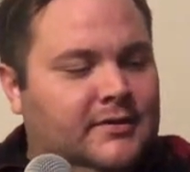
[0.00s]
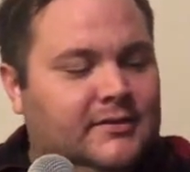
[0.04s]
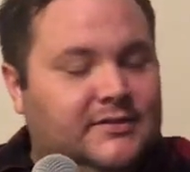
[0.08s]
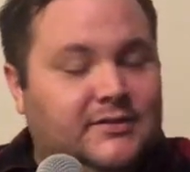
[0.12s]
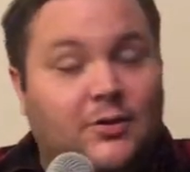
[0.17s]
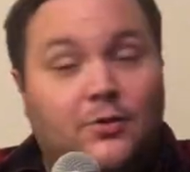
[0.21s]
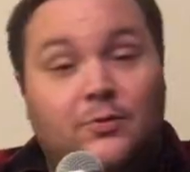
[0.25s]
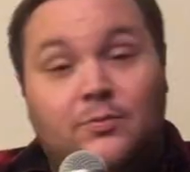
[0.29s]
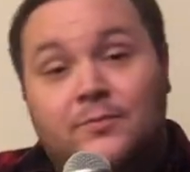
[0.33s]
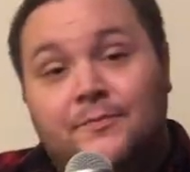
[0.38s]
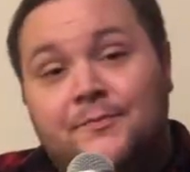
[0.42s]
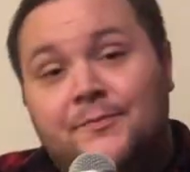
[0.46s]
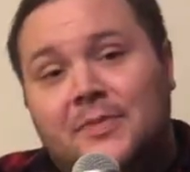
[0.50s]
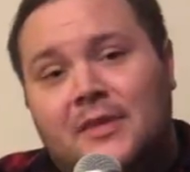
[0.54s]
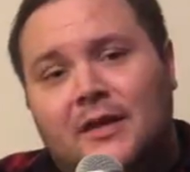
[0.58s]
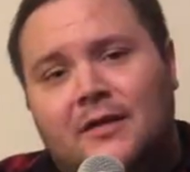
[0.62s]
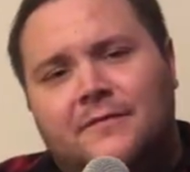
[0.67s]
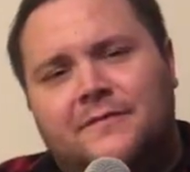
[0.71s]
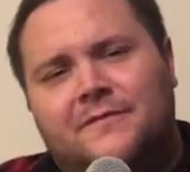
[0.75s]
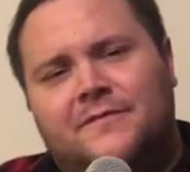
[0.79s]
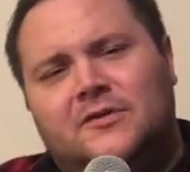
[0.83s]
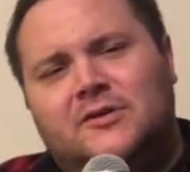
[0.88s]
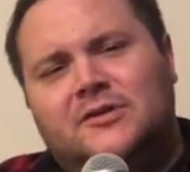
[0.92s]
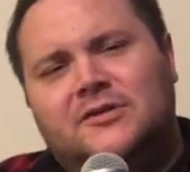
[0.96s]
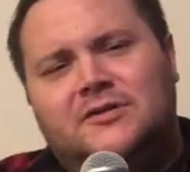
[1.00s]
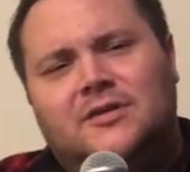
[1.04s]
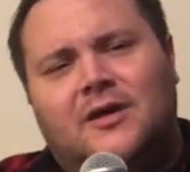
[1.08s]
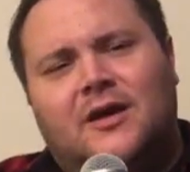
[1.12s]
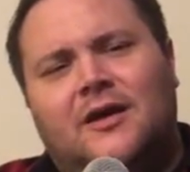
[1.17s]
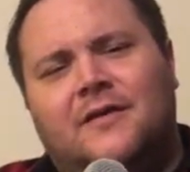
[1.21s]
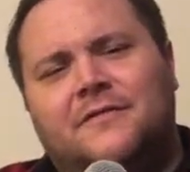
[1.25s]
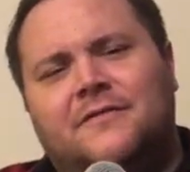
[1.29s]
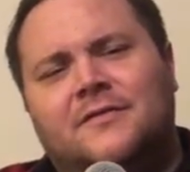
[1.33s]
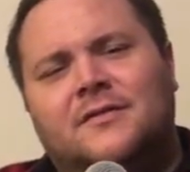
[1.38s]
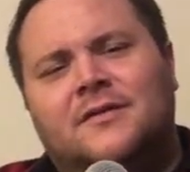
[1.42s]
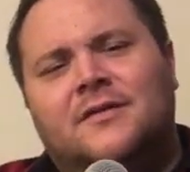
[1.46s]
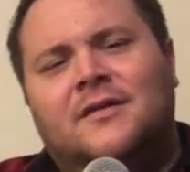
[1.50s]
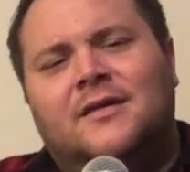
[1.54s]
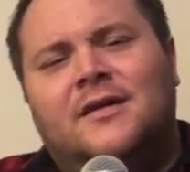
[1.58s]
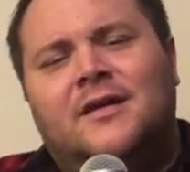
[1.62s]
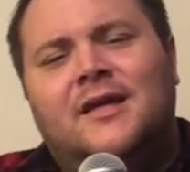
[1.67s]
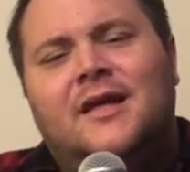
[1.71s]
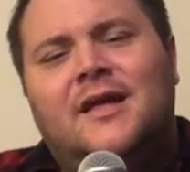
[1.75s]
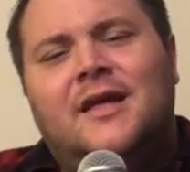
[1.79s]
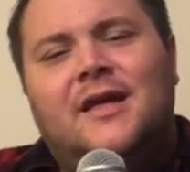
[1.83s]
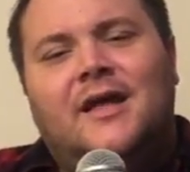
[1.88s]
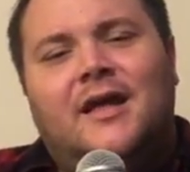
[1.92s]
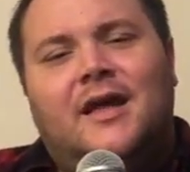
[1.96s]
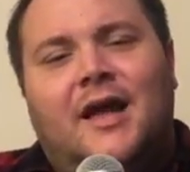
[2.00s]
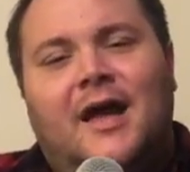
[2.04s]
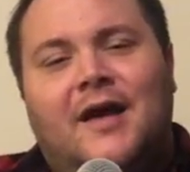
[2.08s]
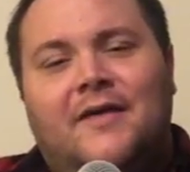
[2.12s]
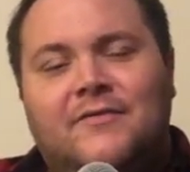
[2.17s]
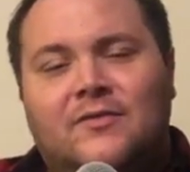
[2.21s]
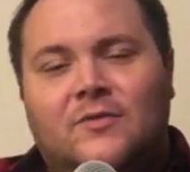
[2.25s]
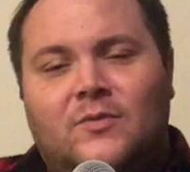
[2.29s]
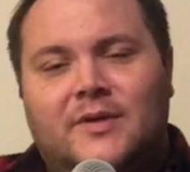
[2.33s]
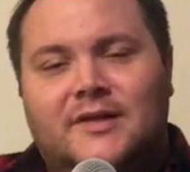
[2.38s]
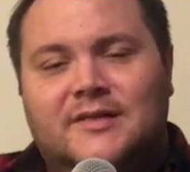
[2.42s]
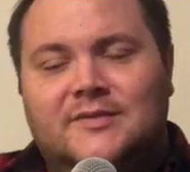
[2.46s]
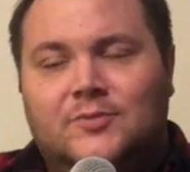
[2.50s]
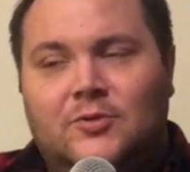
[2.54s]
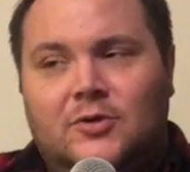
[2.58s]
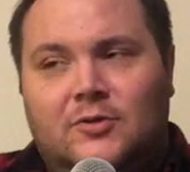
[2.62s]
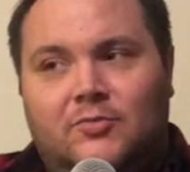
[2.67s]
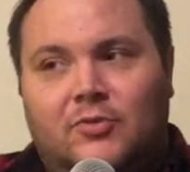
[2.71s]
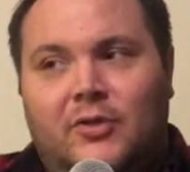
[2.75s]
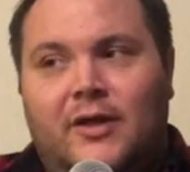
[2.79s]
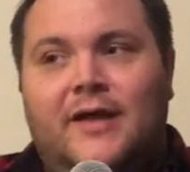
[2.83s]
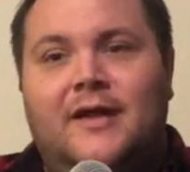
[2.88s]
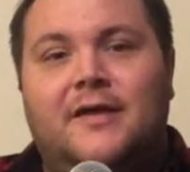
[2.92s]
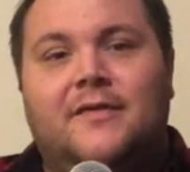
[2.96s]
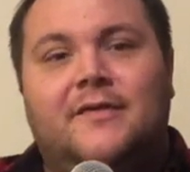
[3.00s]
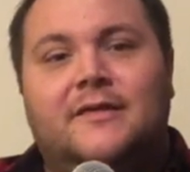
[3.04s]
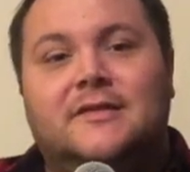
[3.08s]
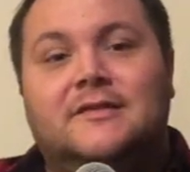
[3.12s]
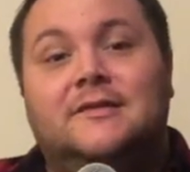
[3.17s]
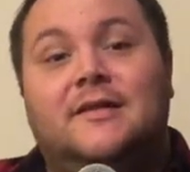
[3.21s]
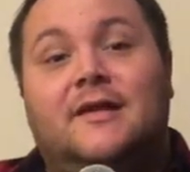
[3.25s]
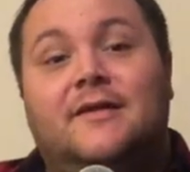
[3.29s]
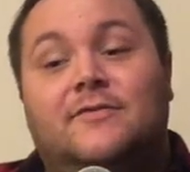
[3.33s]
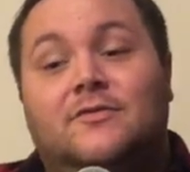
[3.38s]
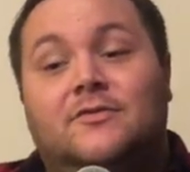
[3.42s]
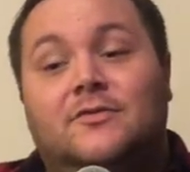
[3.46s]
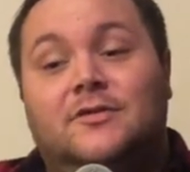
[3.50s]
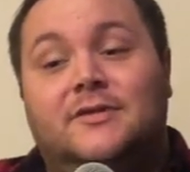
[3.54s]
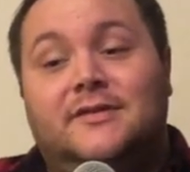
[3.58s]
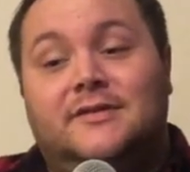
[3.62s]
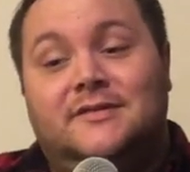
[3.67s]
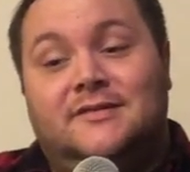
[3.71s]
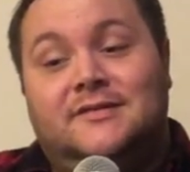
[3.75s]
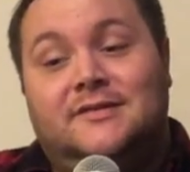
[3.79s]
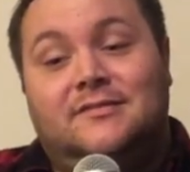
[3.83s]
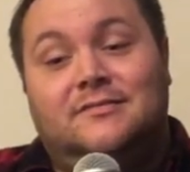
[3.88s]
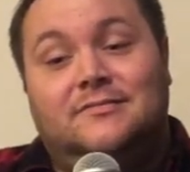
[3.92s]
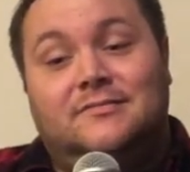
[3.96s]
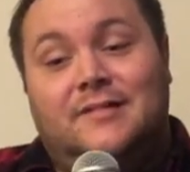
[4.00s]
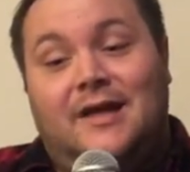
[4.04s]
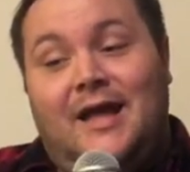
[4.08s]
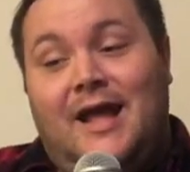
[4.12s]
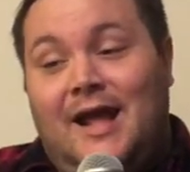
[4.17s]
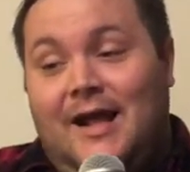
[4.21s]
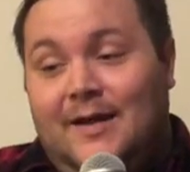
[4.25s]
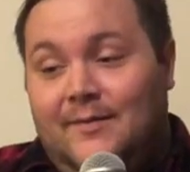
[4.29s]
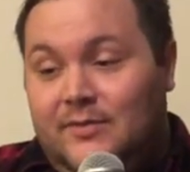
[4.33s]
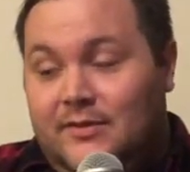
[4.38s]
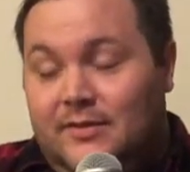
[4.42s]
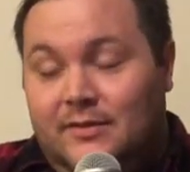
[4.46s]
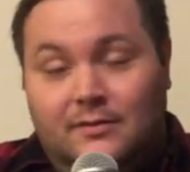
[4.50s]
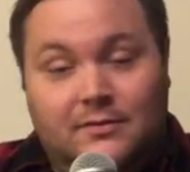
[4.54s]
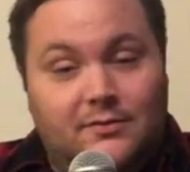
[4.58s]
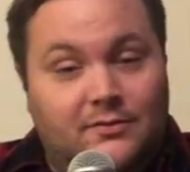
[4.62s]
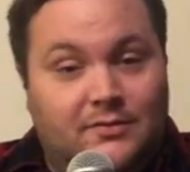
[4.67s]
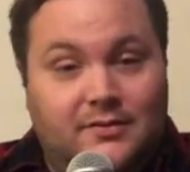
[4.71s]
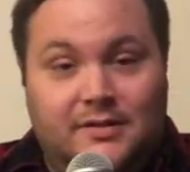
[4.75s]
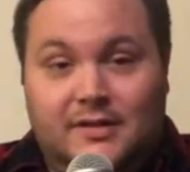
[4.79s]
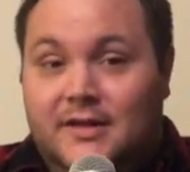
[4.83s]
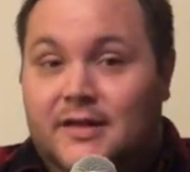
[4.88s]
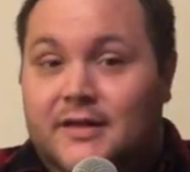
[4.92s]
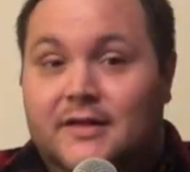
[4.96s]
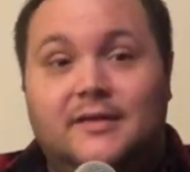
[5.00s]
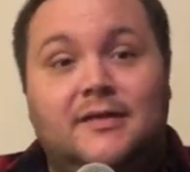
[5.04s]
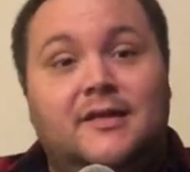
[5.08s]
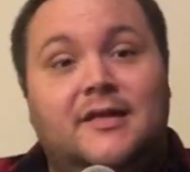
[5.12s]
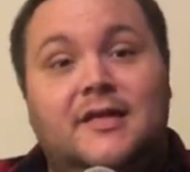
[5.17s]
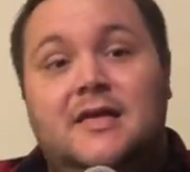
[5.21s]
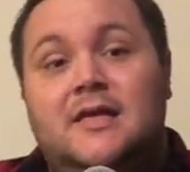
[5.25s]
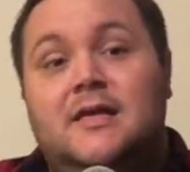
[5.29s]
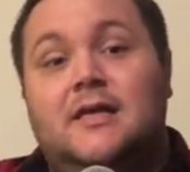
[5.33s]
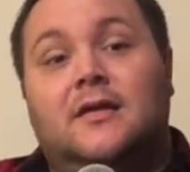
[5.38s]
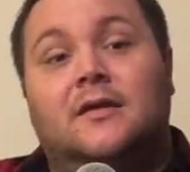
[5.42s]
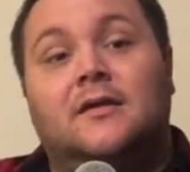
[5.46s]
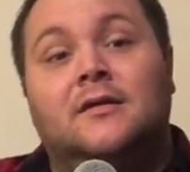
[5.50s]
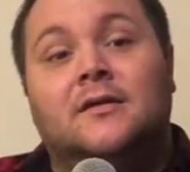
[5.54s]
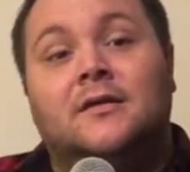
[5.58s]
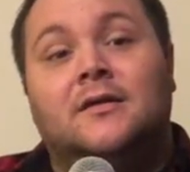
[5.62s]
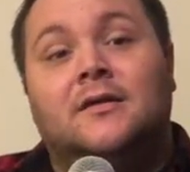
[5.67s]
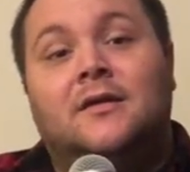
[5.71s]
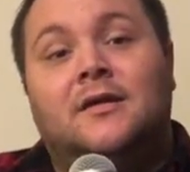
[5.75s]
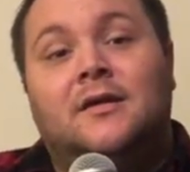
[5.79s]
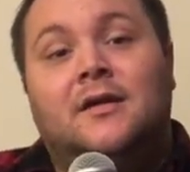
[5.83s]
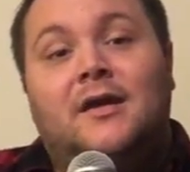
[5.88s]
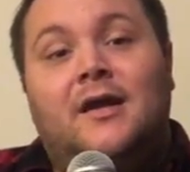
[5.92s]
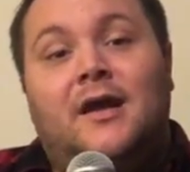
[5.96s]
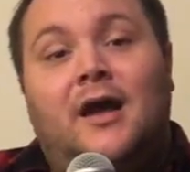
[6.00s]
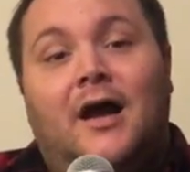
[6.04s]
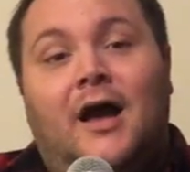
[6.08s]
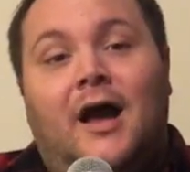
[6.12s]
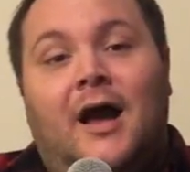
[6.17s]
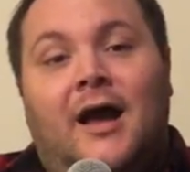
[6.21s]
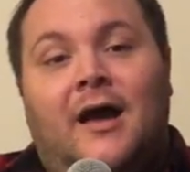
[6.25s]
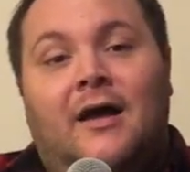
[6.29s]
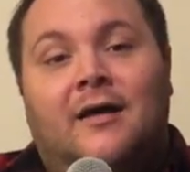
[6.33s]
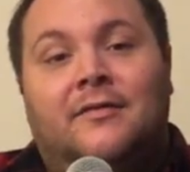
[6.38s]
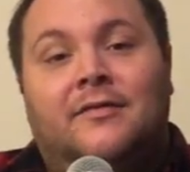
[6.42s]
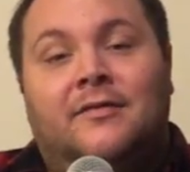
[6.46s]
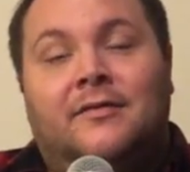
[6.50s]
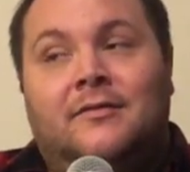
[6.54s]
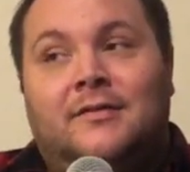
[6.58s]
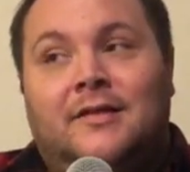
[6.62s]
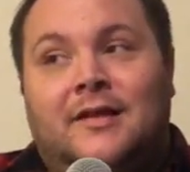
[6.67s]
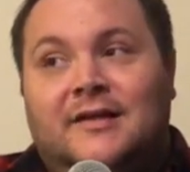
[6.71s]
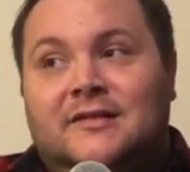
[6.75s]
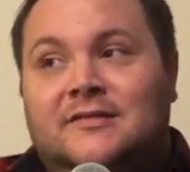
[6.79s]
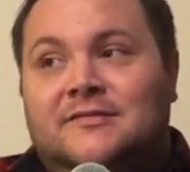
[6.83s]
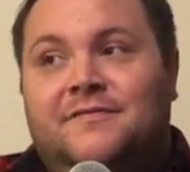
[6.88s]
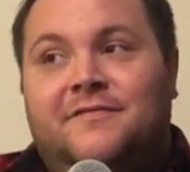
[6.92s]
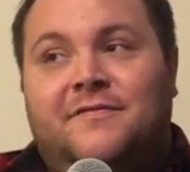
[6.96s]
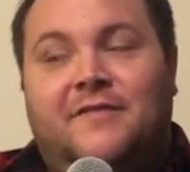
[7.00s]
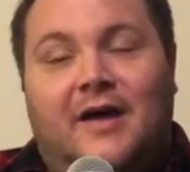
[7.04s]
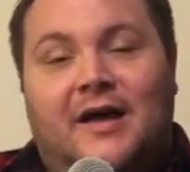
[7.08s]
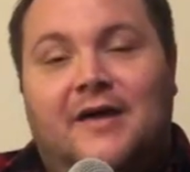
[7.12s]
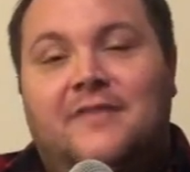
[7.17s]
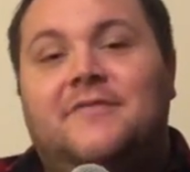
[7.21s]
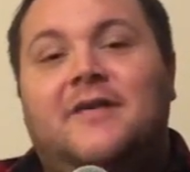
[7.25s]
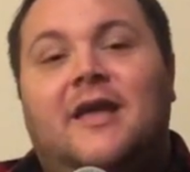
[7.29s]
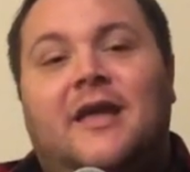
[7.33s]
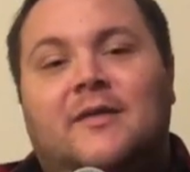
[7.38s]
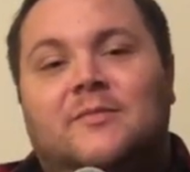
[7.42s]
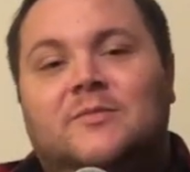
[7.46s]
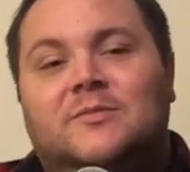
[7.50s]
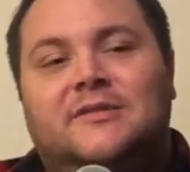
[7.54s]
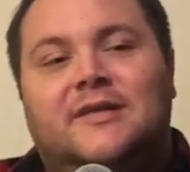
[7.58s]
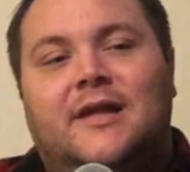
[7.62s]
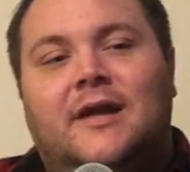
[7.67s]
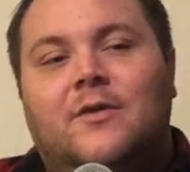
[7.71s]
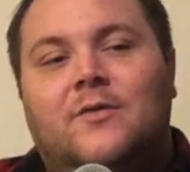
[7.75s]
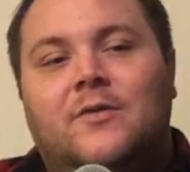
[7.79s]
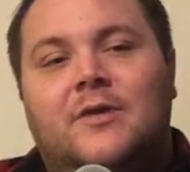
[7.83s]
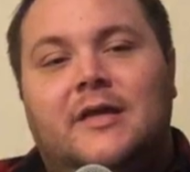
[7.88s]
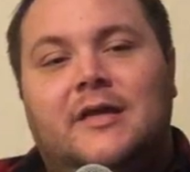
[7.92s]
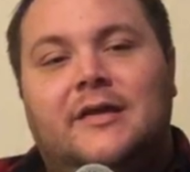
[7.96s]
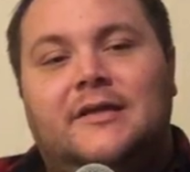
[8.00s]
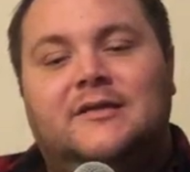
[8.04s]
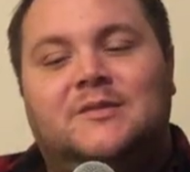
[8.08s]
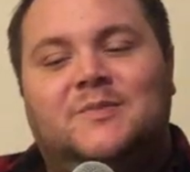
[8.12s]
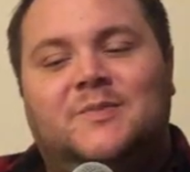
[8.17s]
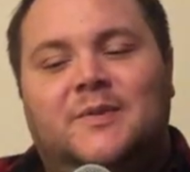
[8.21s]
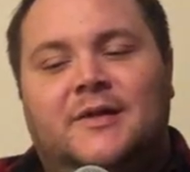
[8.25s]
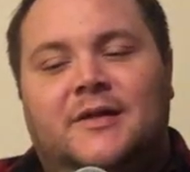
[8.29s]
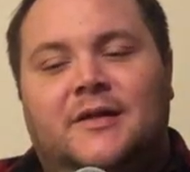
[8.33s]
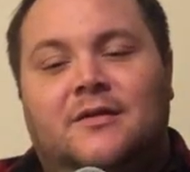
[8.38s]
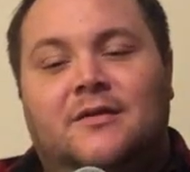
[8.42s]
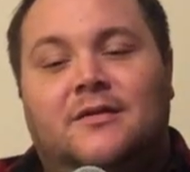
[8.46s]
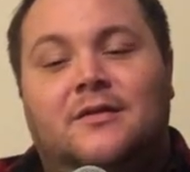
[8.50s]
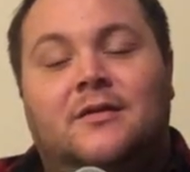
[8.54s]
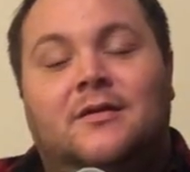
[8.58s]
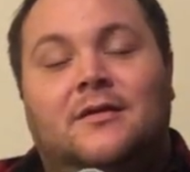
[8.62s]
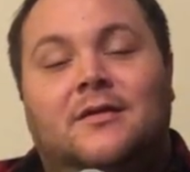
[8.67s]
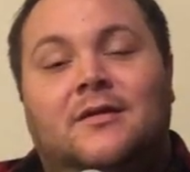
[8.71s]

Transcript: So, first off, having Westbrook play at this level is absolutely key. The last five games now, he has been